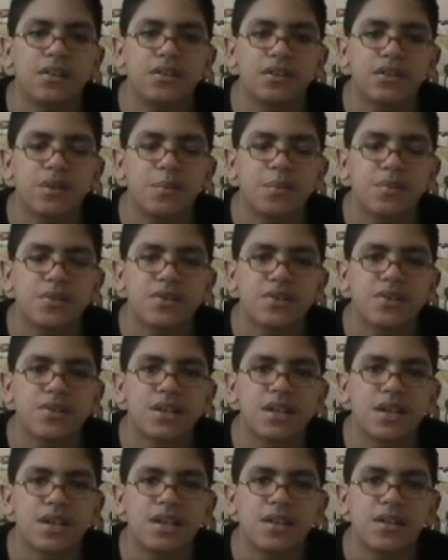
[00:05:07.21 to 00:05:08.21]
the prince
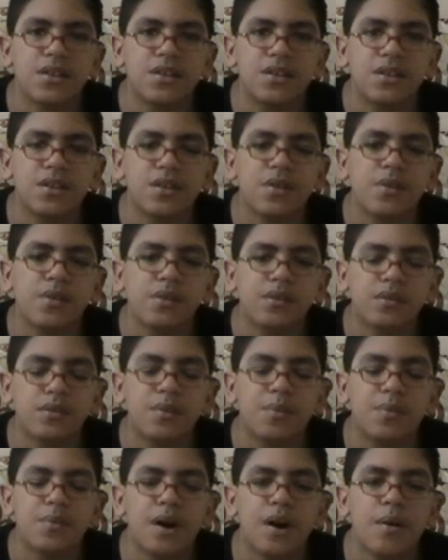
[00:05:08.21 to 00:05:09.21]
said, no, no
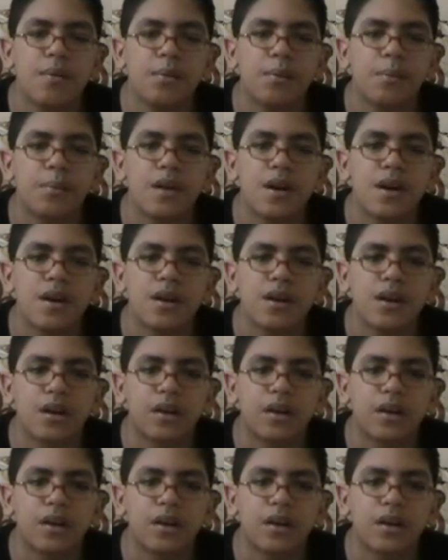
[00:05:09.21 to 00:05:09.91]
problem, Daddy.